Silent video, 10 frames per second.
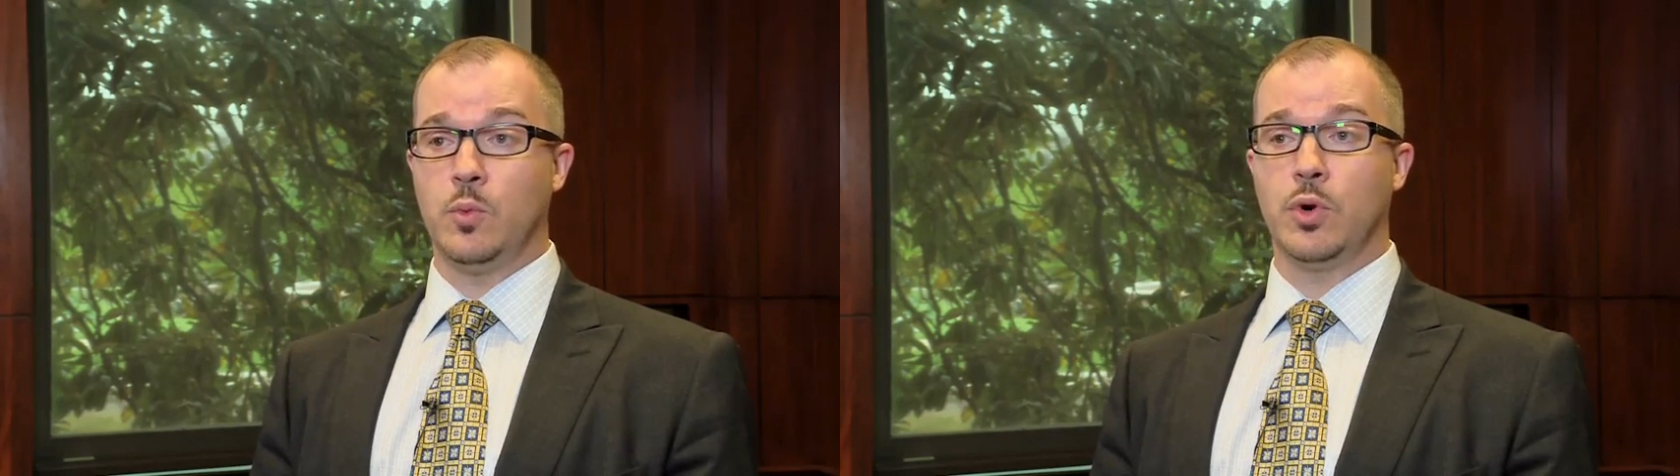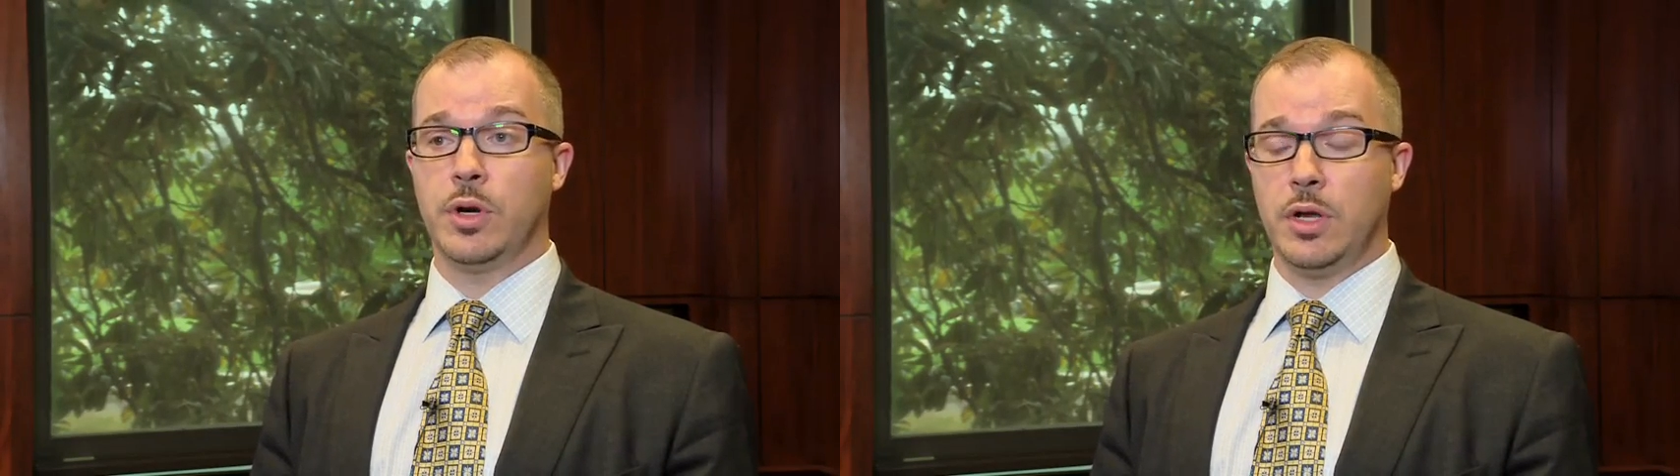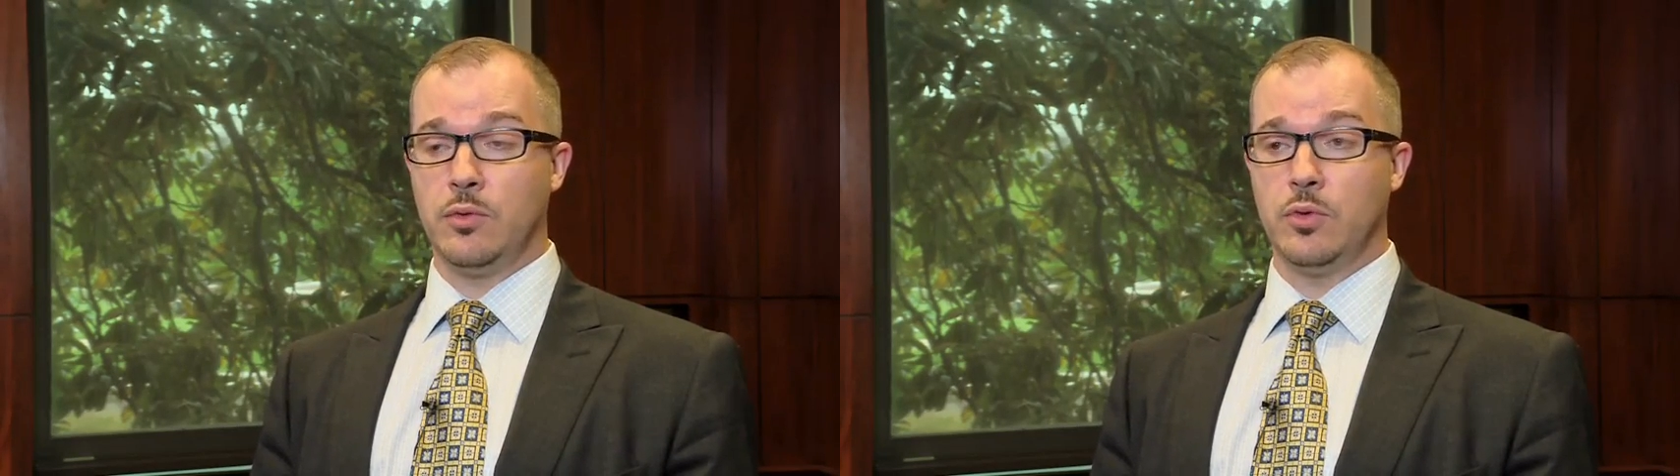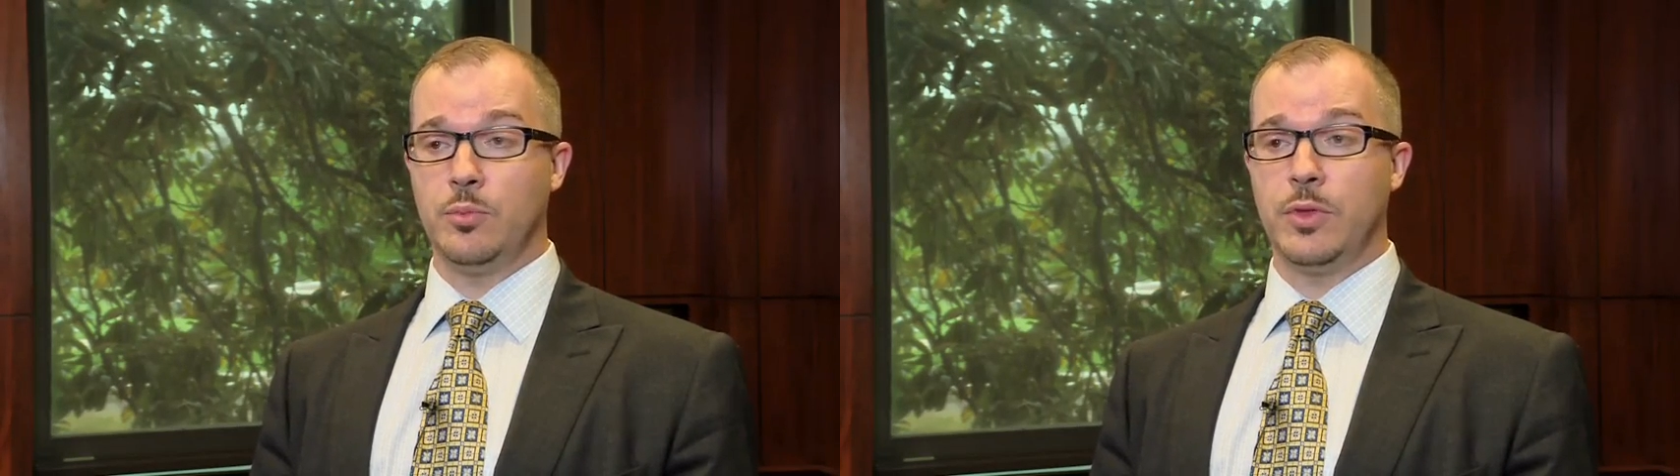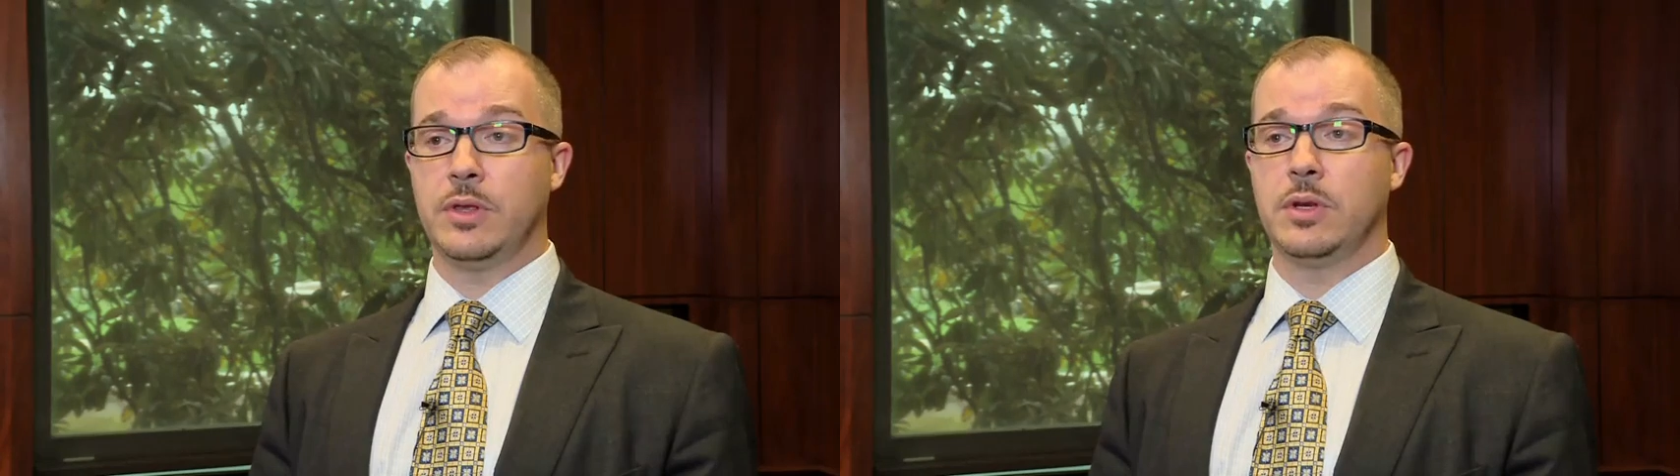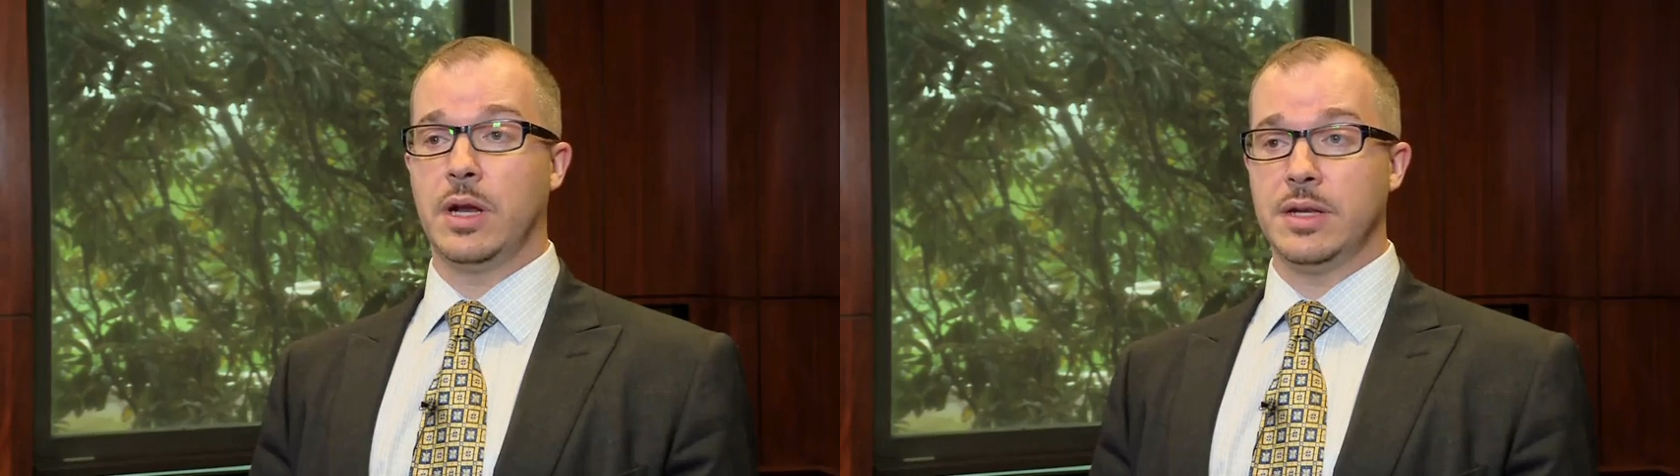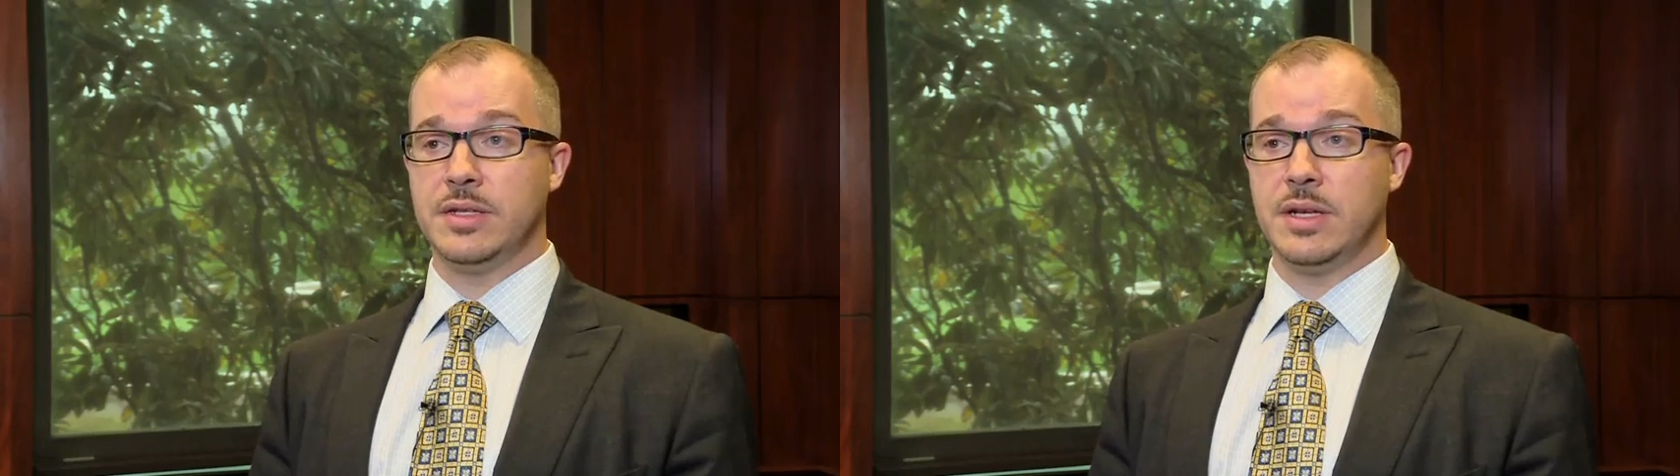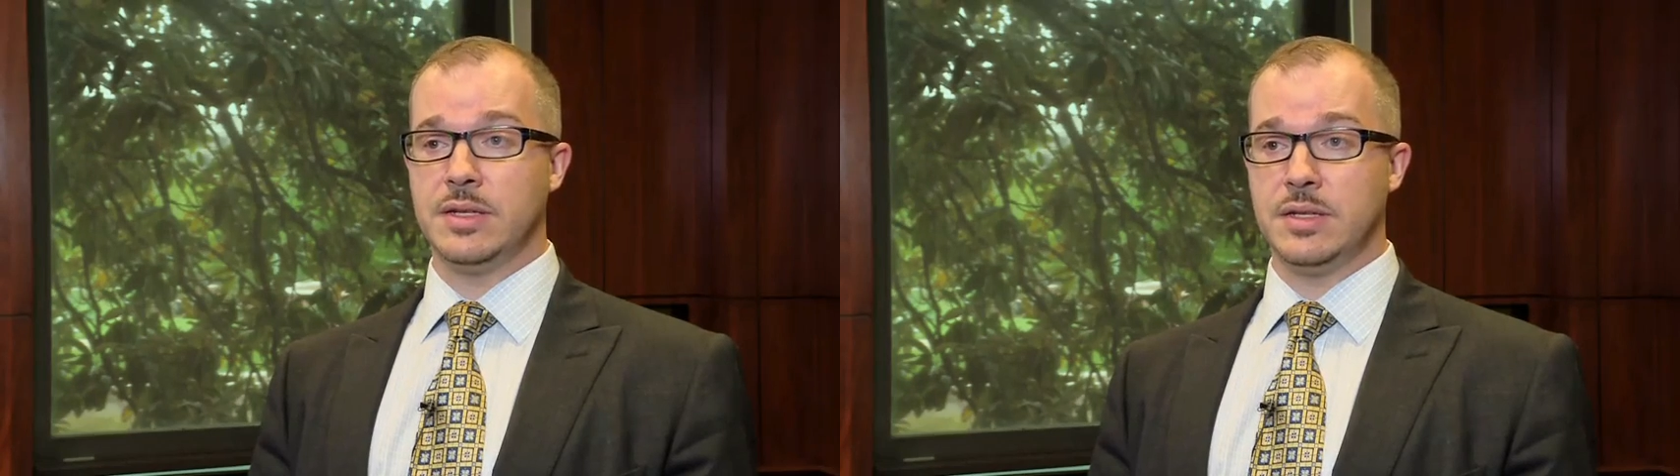working group that the United
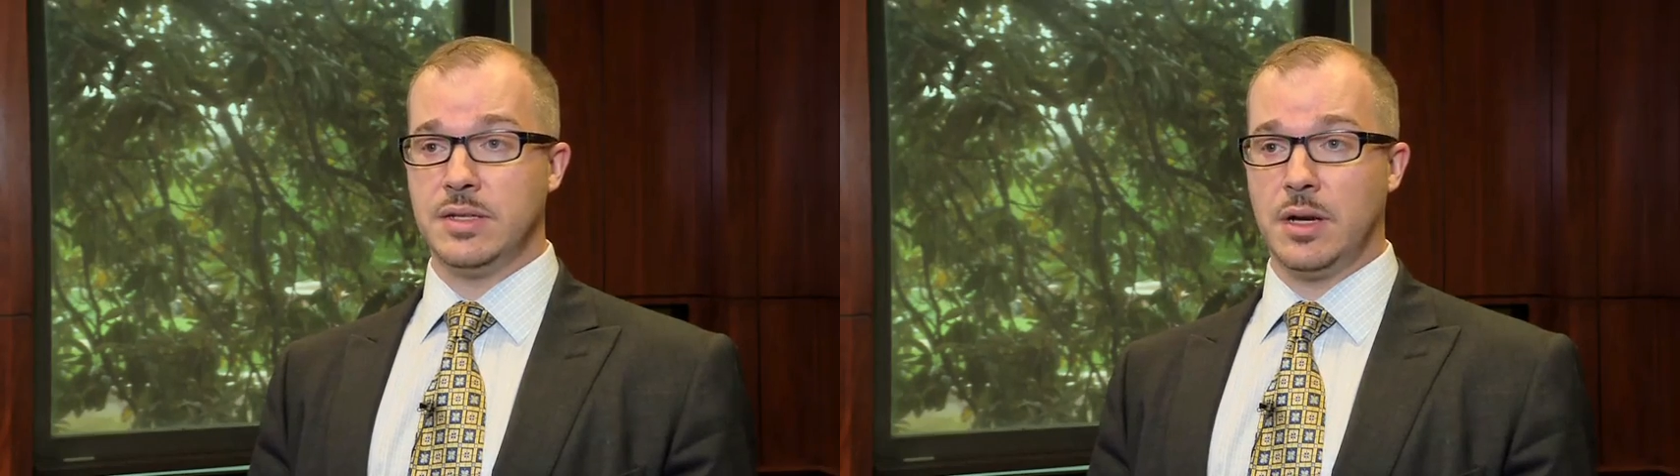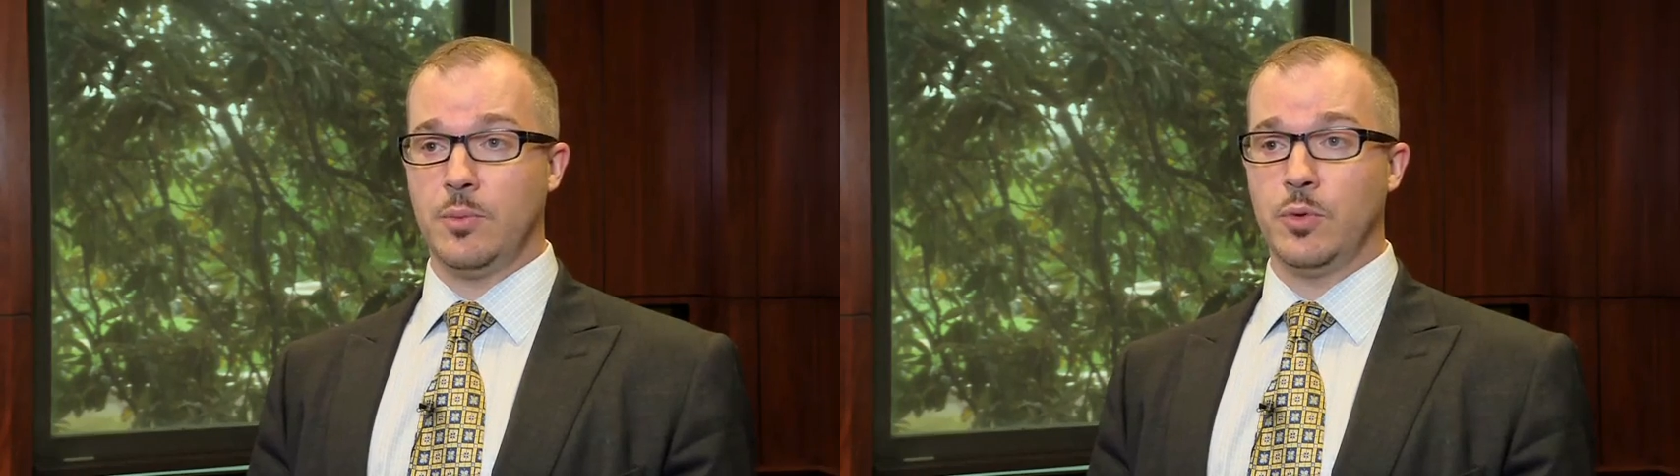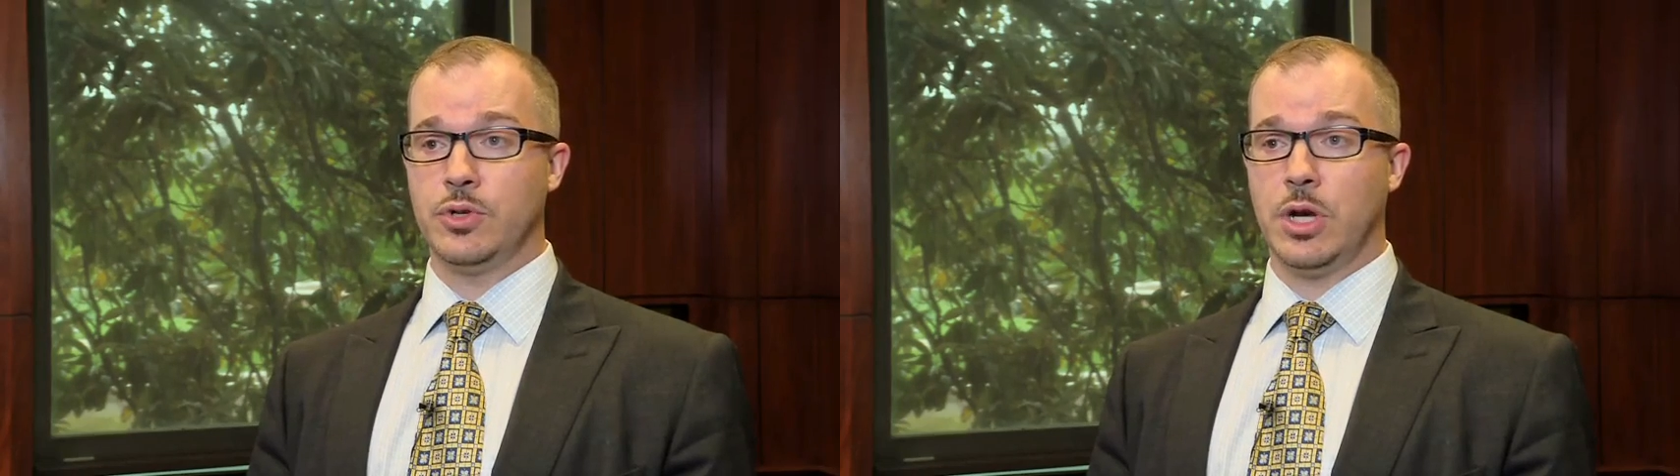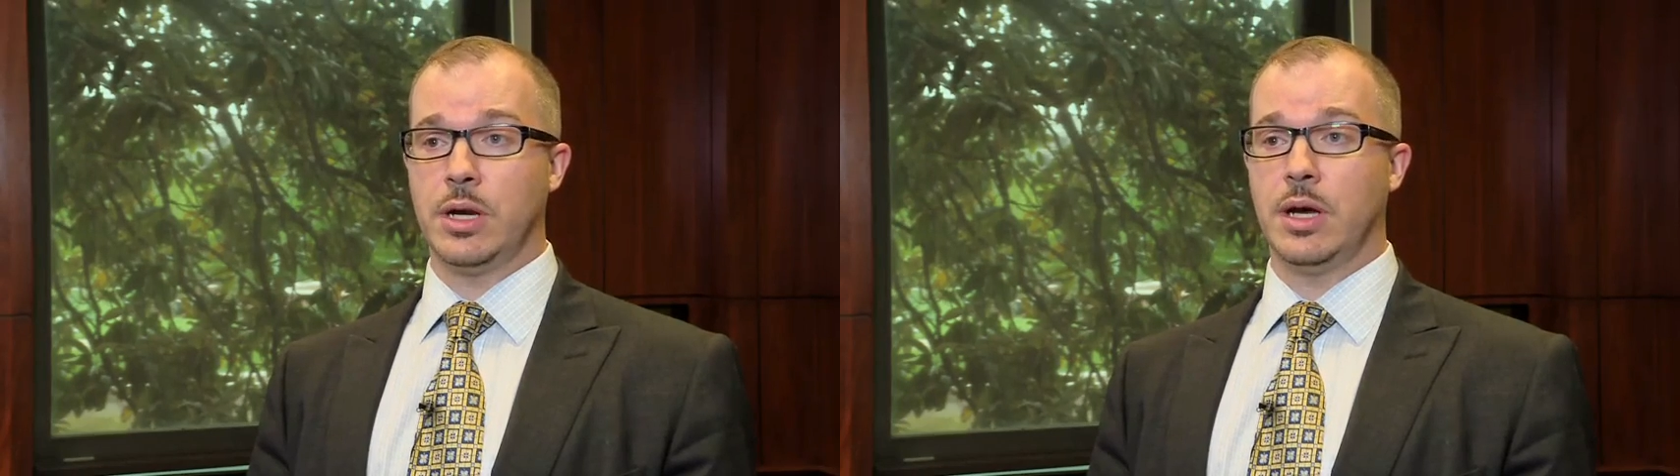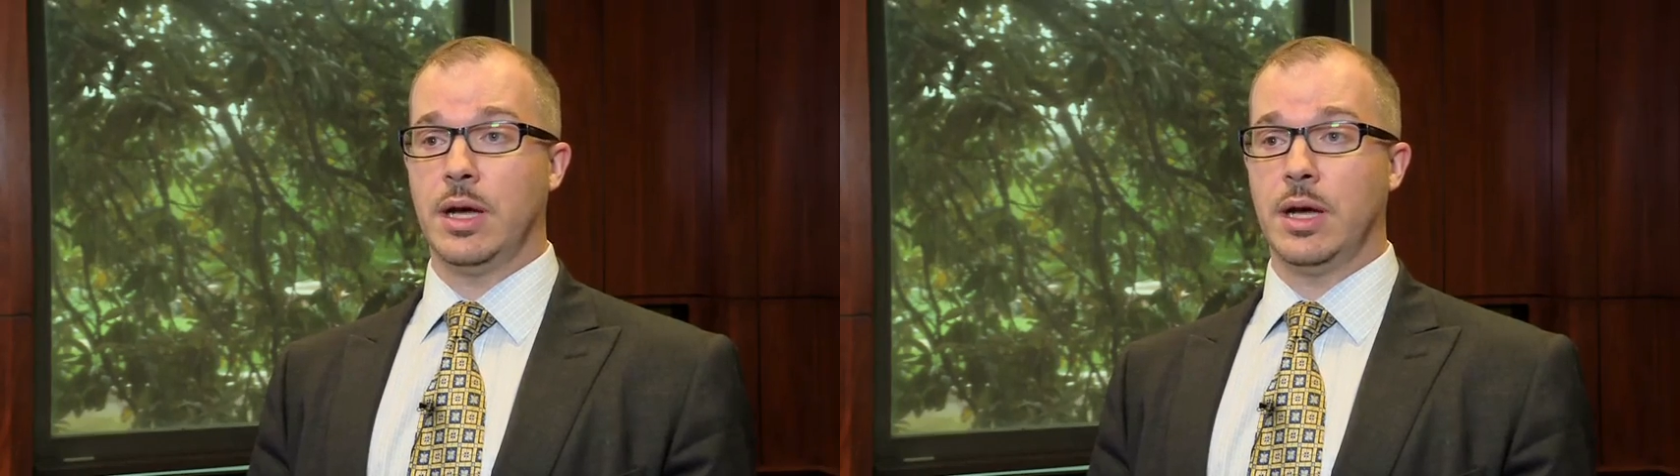States had set up with China